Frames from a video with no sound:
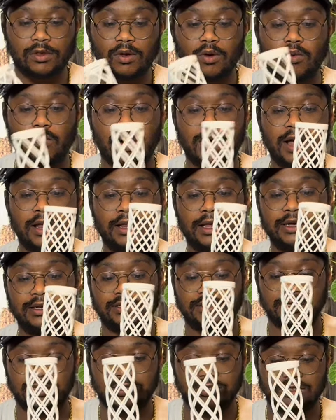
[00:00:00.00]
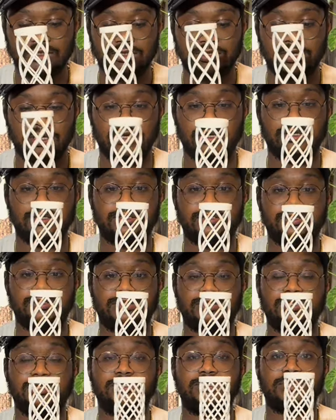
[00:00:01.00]
Why I like this is
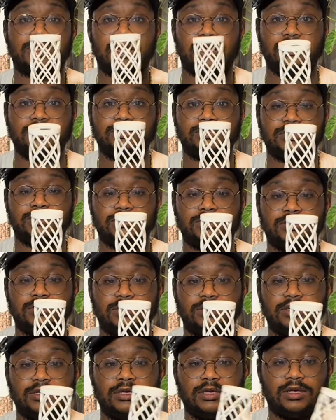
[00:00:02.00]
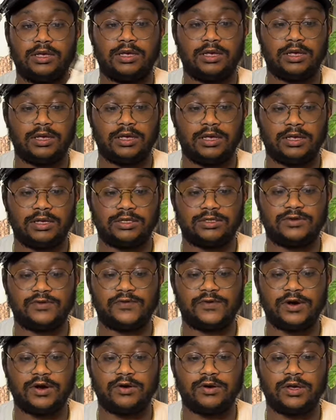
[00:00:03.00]
the size. It's
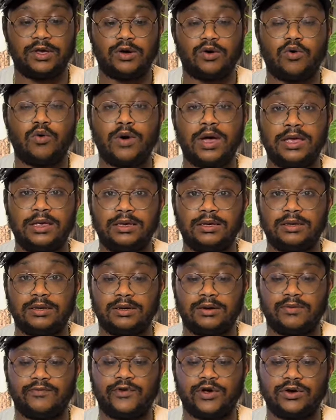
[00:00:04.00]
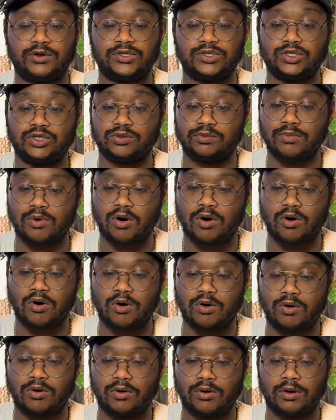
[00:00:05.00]
very quaint, very
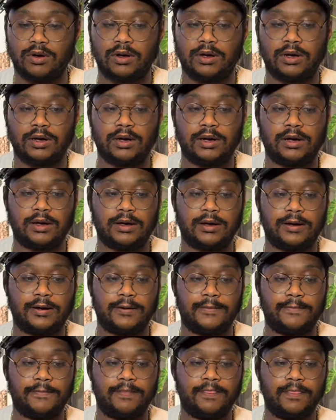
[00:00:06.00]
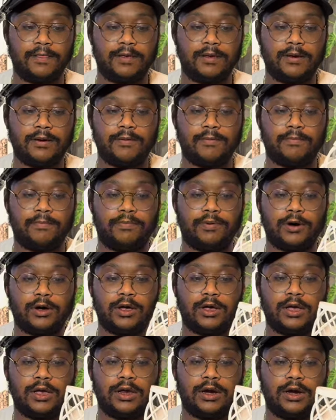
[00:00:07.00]
small, um,
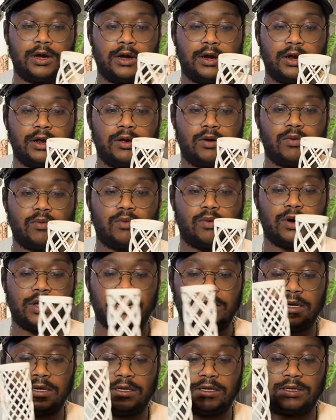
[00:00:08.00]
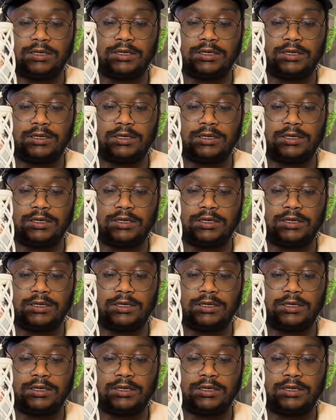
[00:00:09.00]
but what it